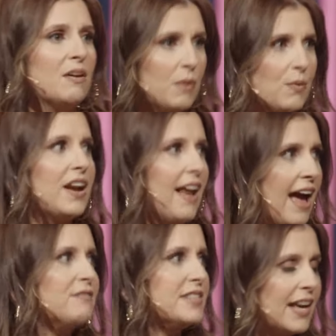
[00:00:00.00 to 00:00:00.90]
that we were gonna
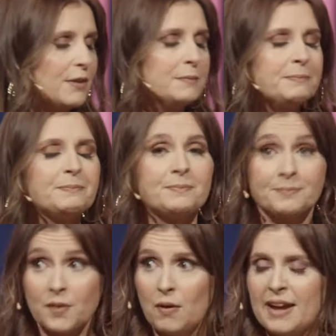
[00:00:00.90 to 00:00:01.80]
have together,
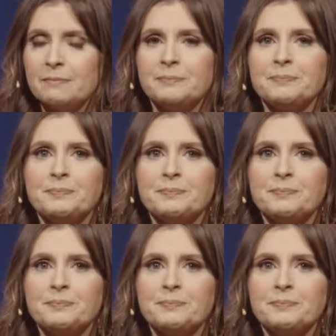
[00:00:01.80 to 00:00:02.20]
right?